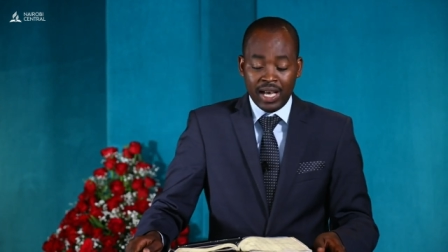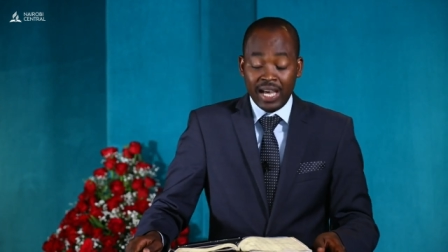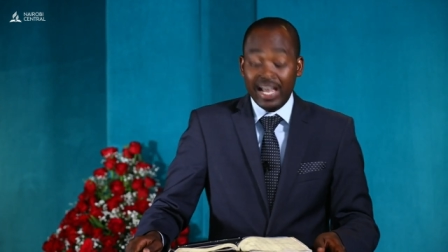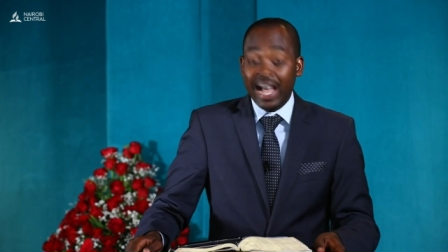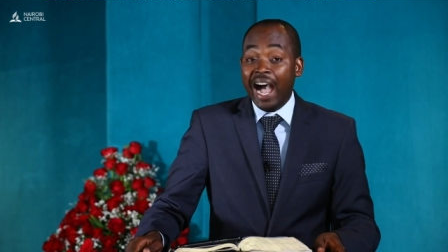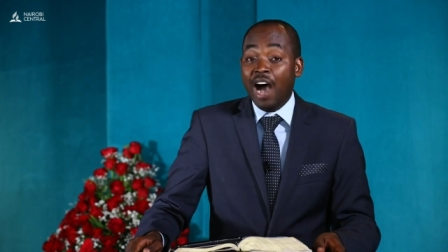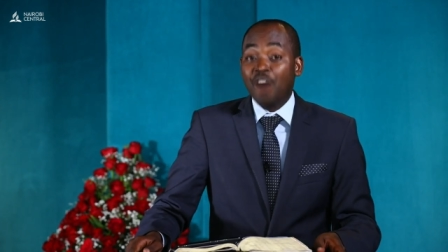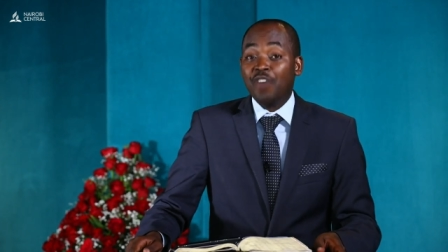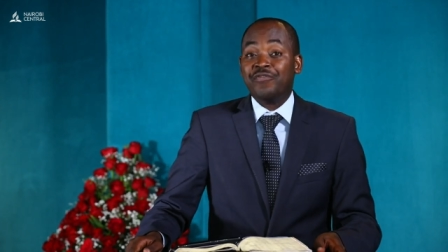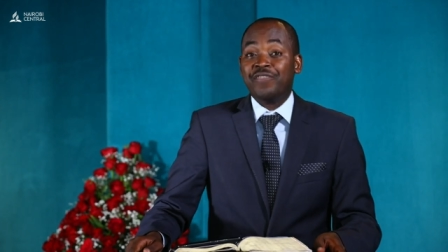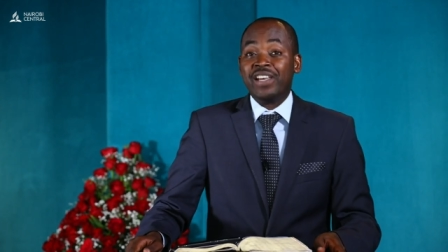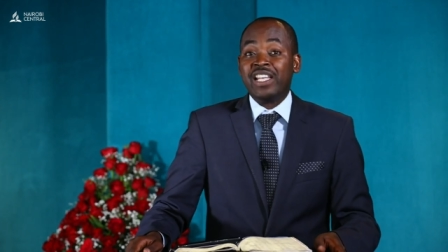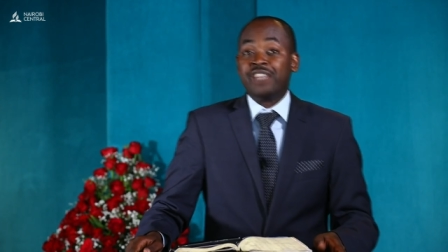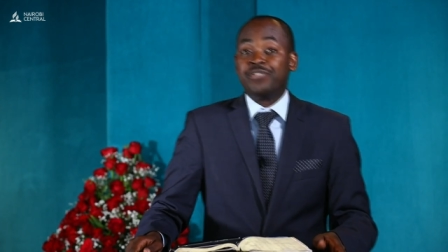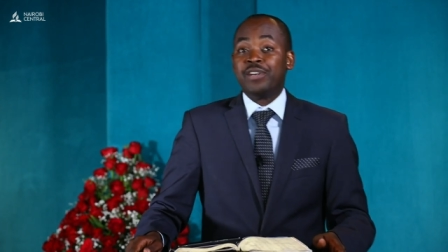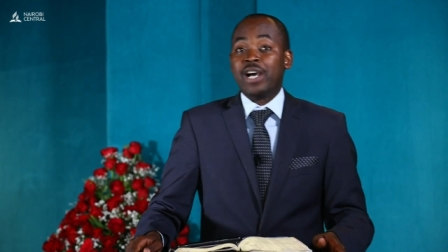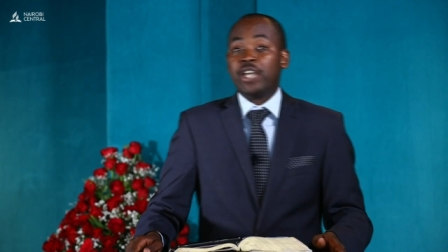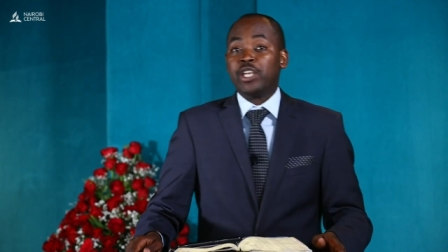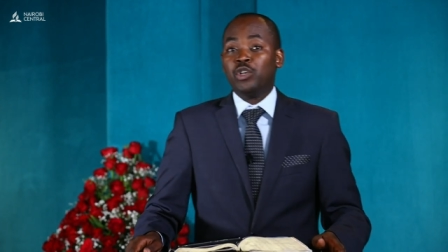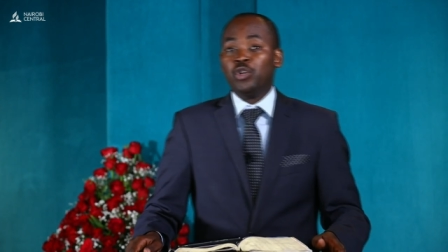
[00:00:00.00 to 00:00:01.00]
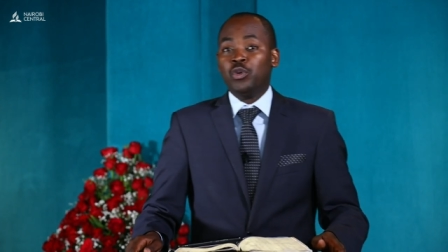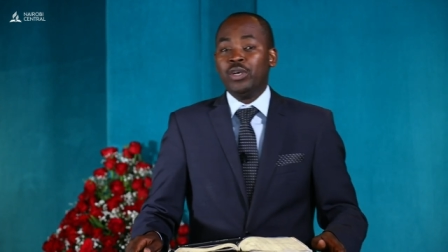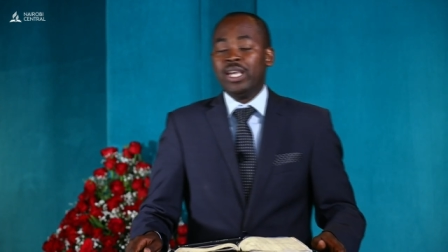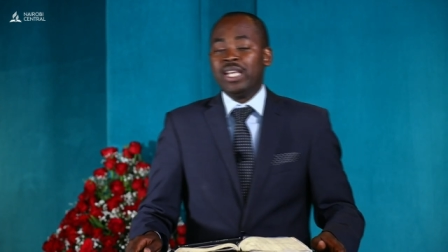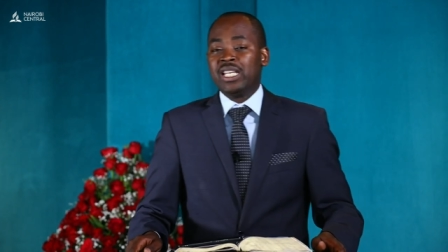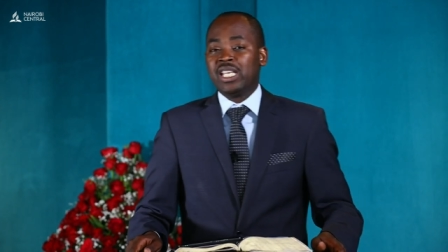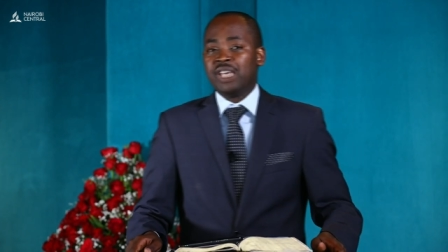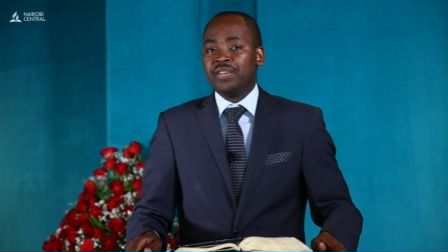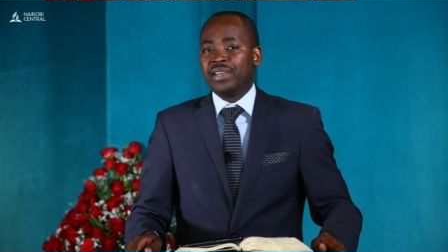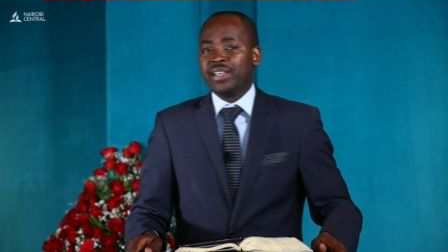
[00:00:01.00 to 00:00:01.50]
How faithful are you
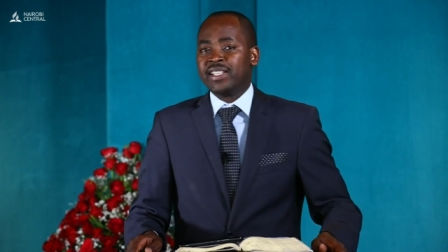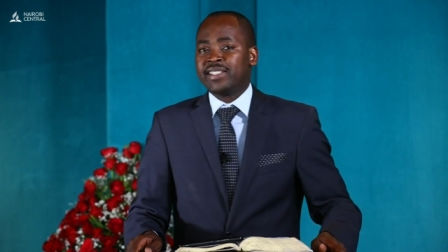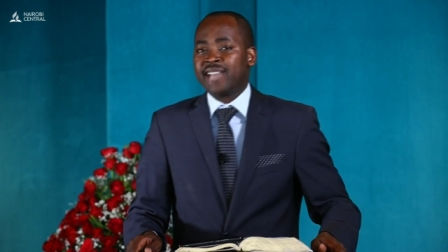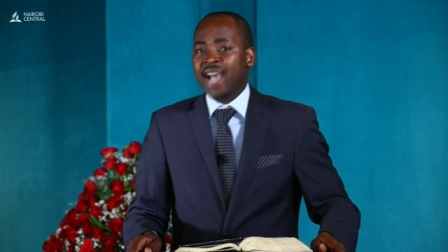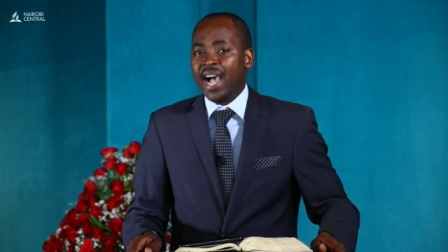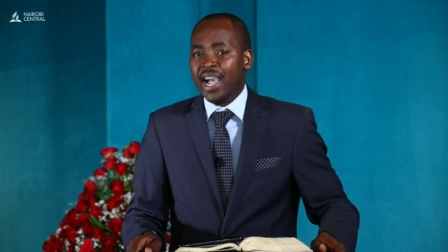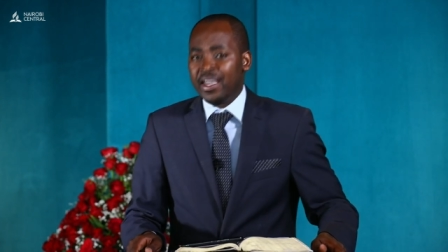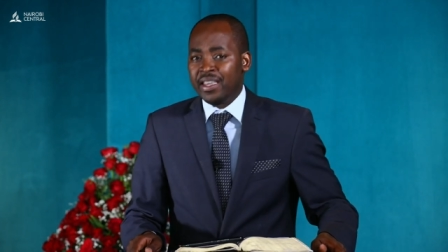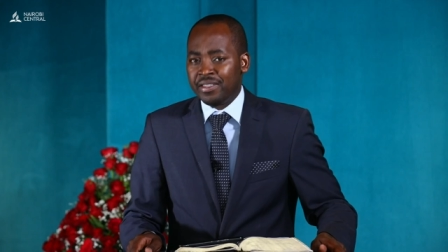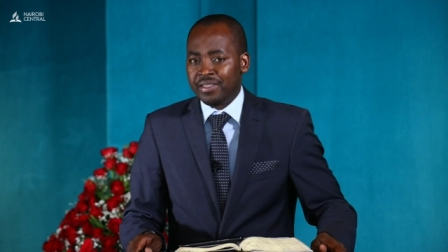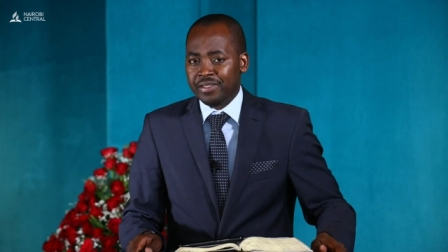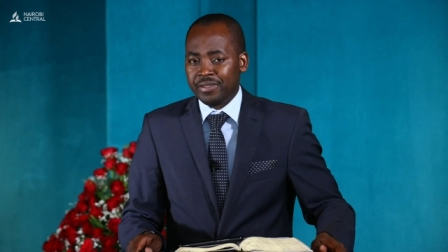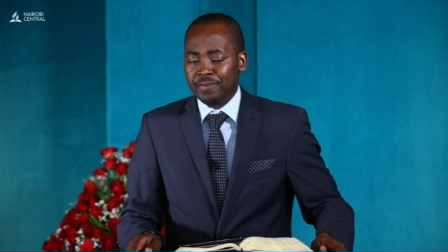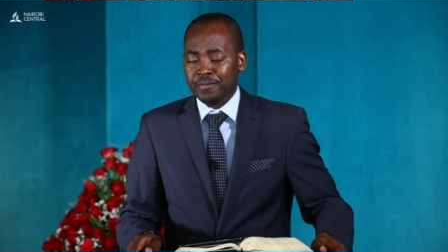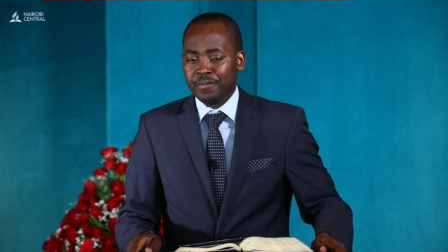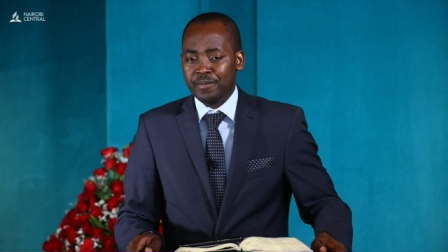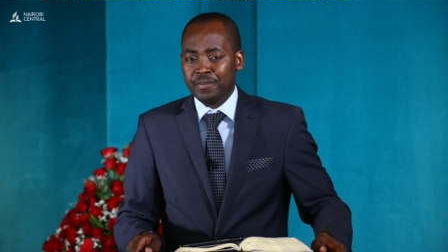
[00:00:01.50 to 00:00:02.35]
in giving tithe?